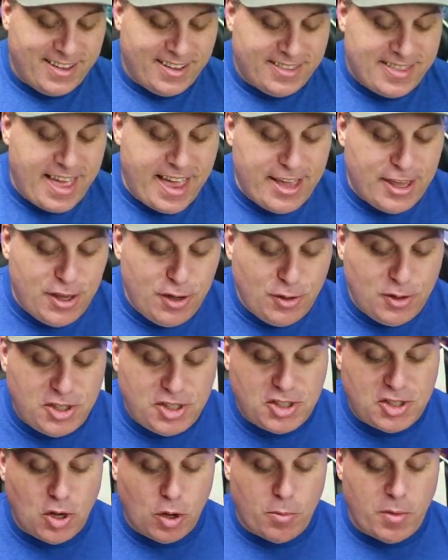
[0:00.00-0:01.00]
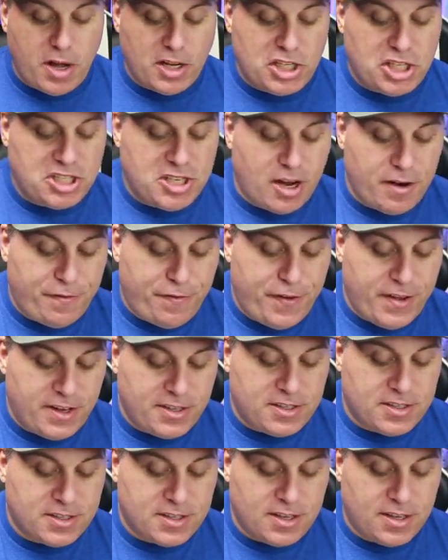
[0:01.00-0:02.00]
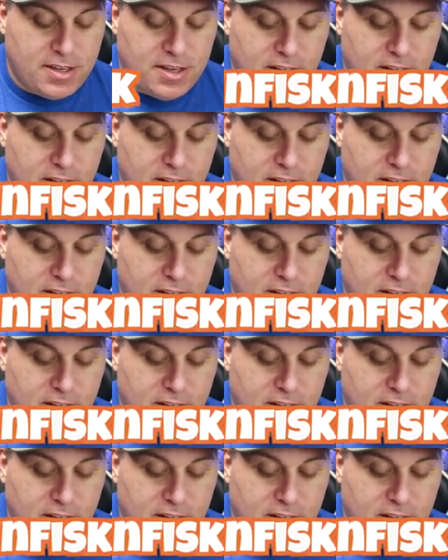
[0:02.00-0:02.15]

Thank you so much, Stunfisk.